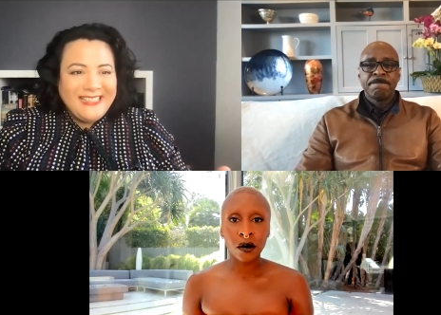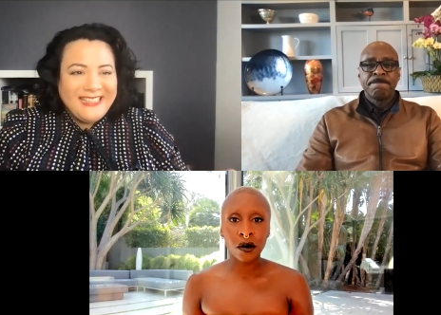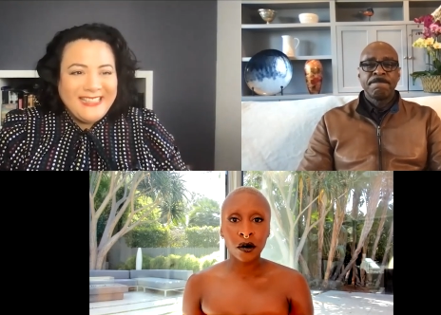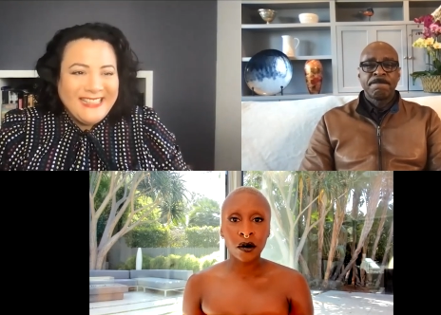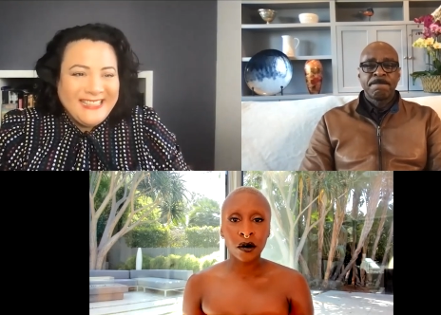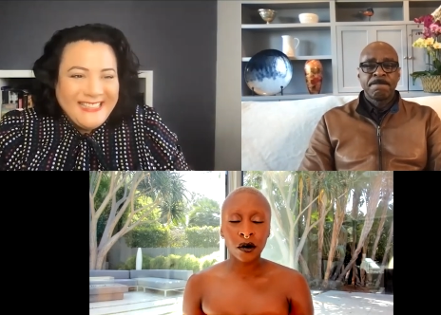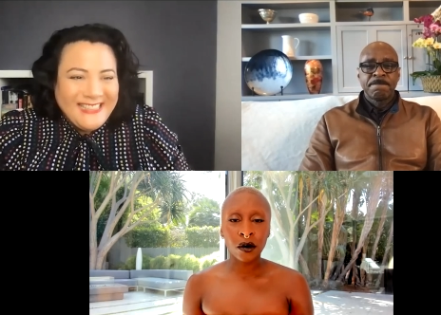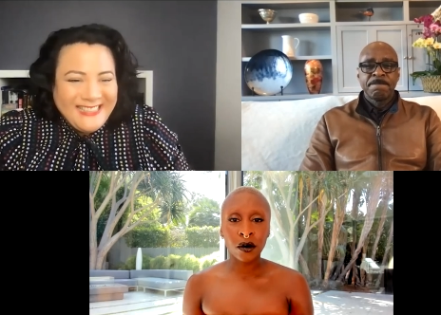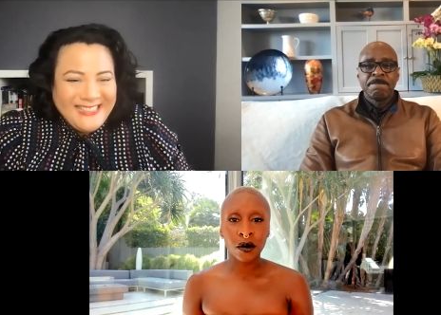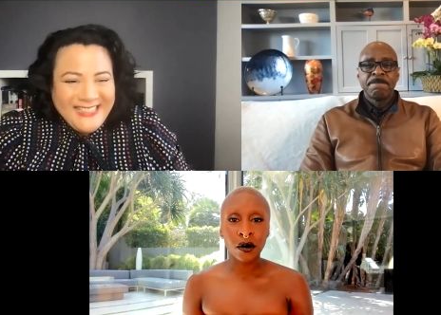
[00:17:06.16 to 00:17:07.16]

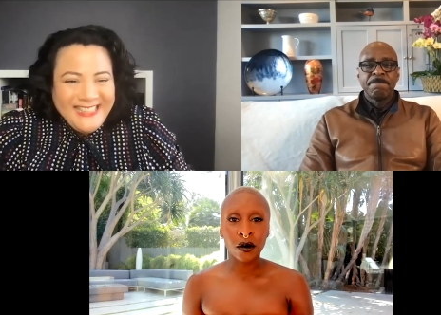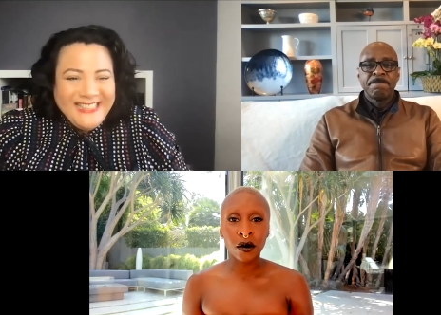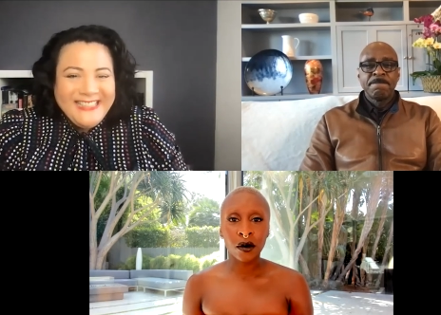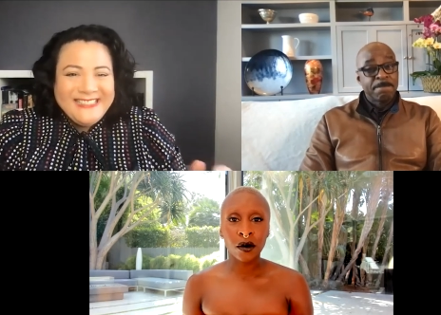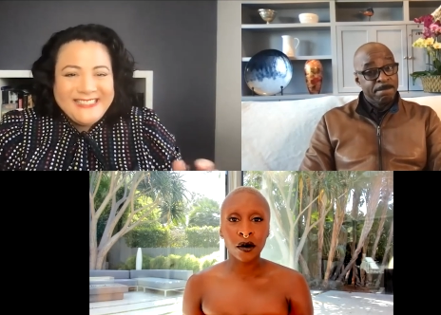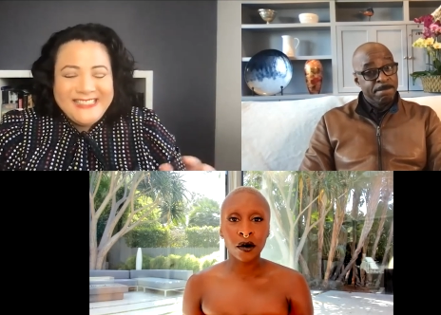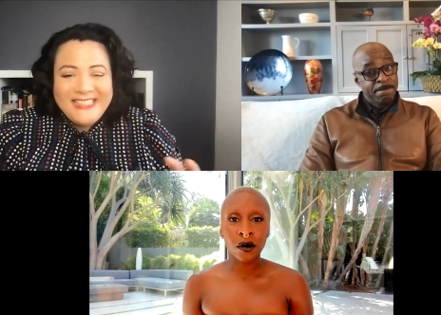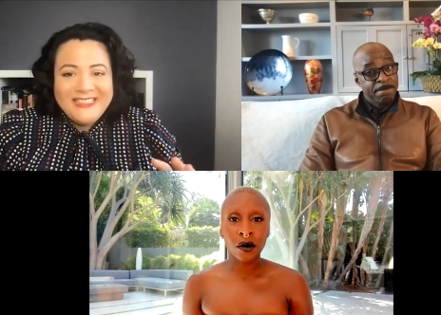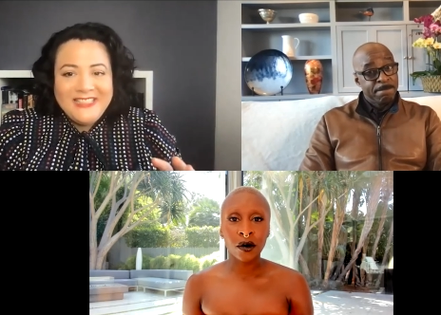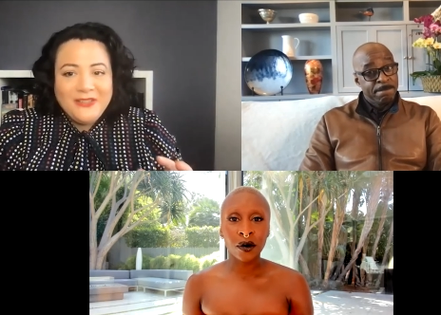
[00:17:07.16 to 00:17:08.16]

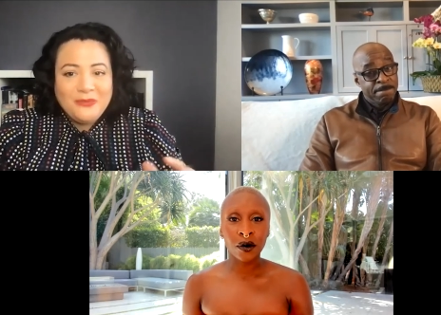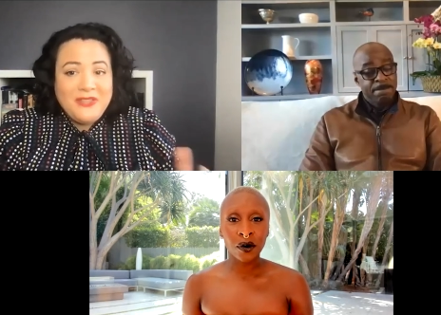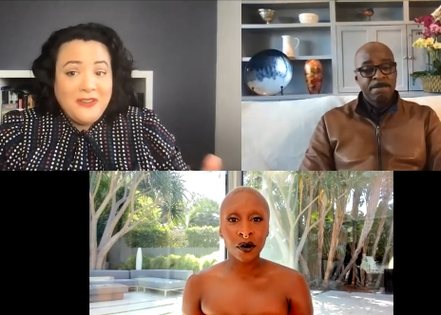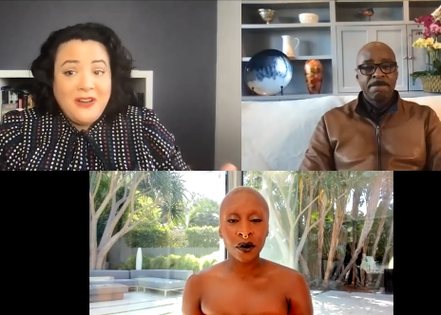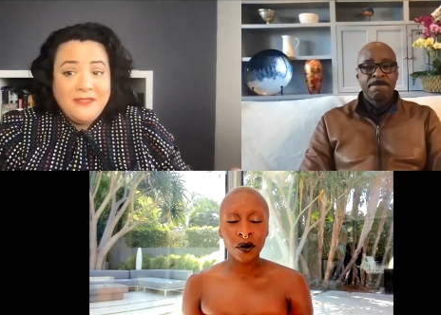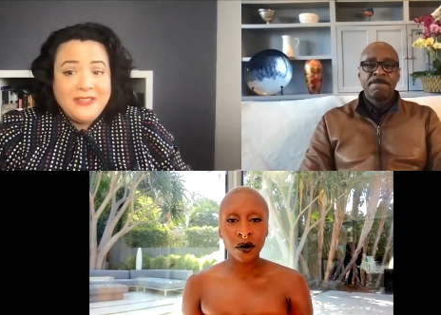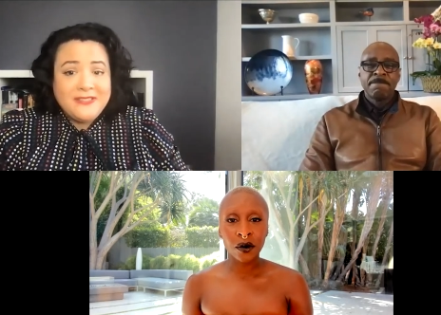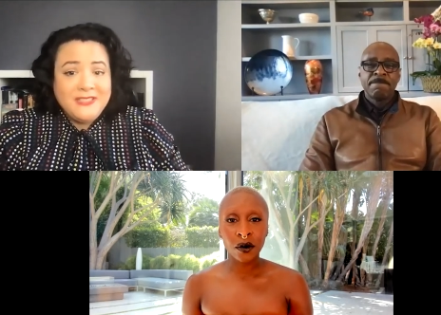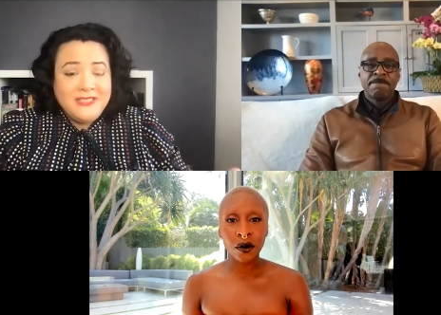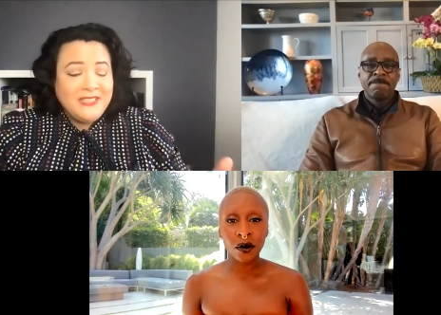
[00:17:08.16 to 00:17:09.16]
Speaker 1: CL and Aretha
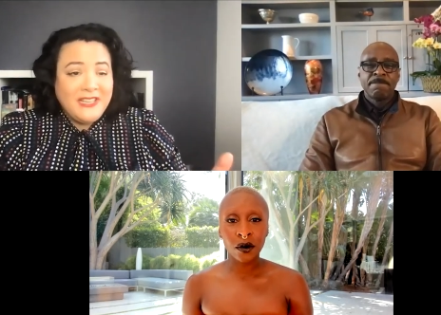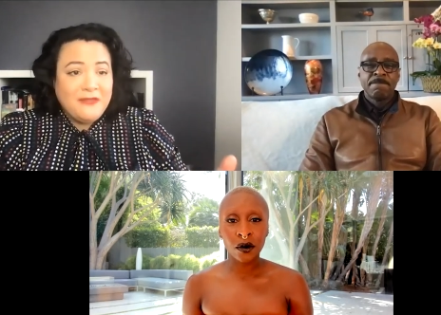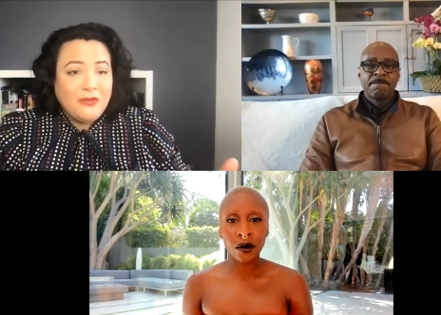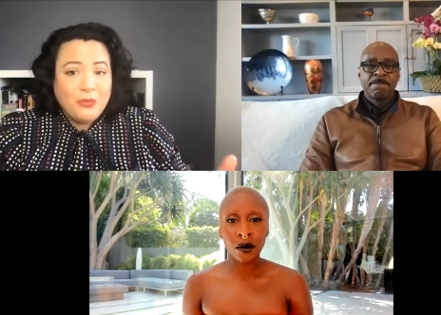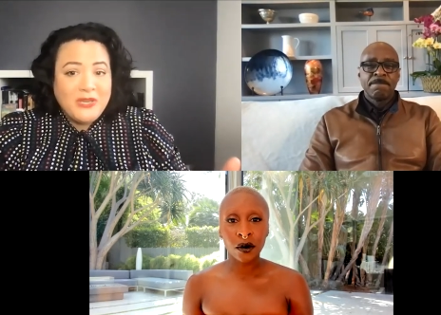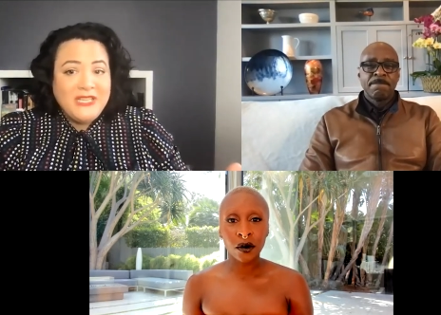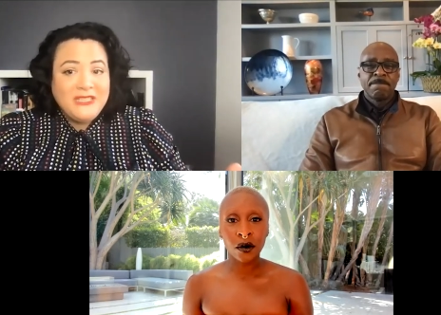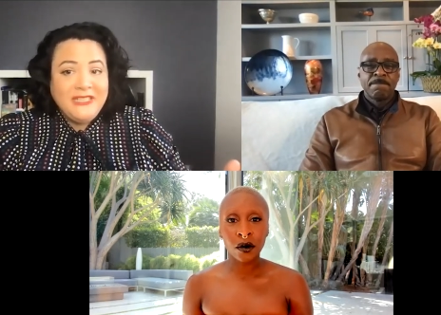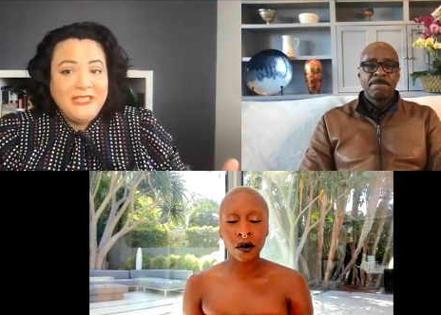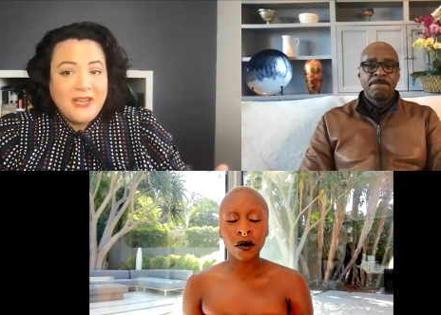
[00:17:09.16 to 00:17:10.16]
obviously did have a
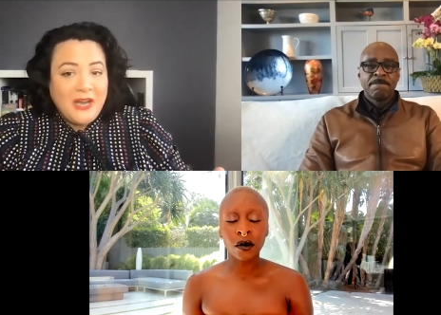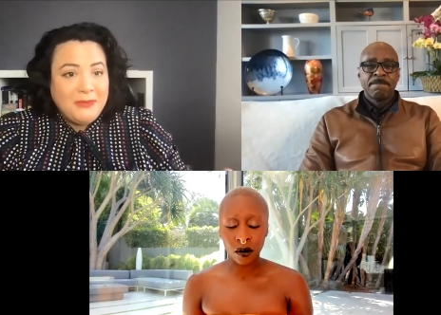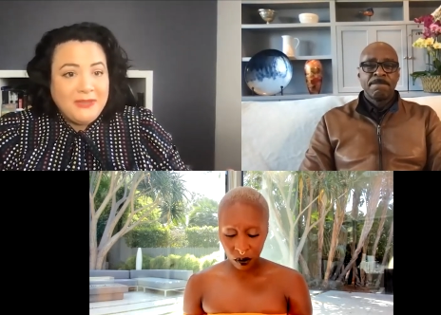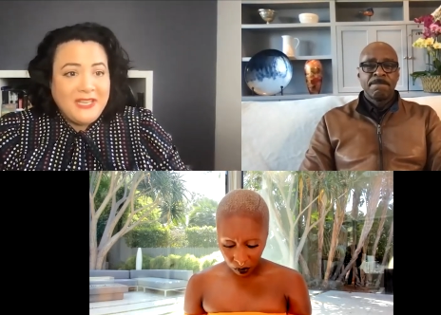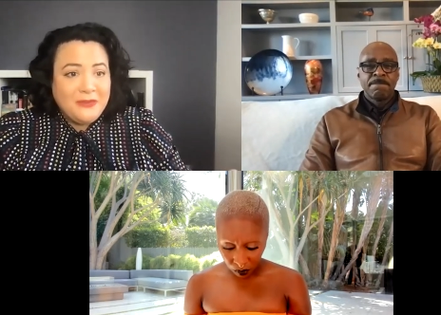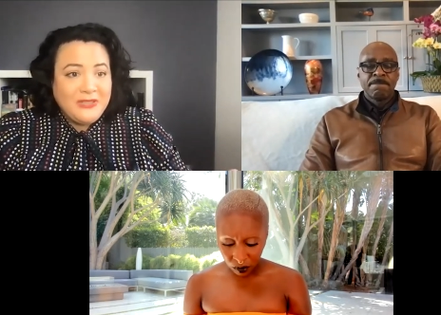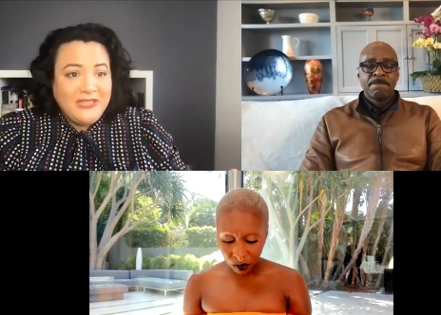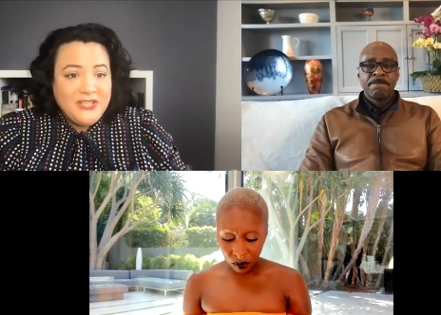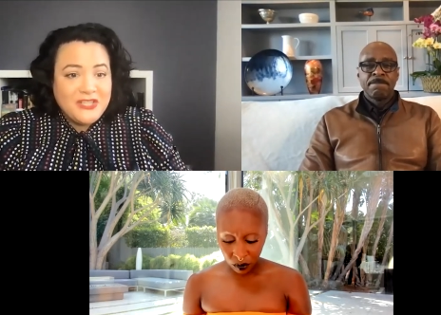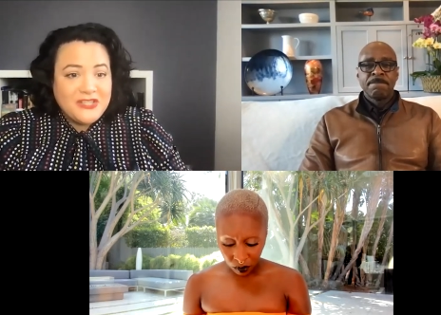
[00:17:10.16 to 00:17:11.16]
really complicated
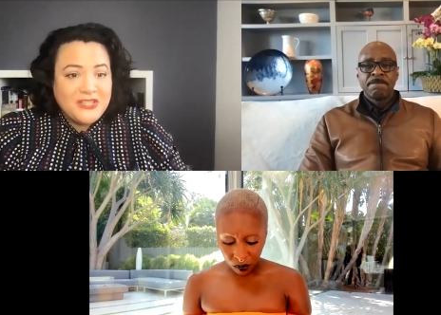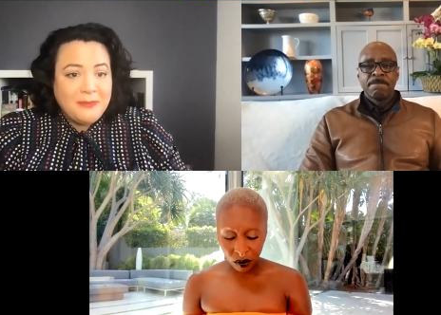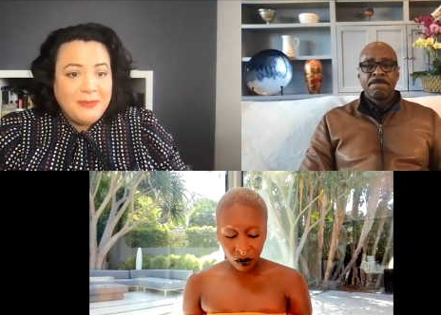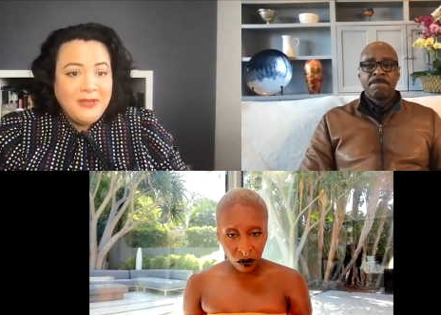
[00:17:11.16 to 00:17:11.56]
relationship.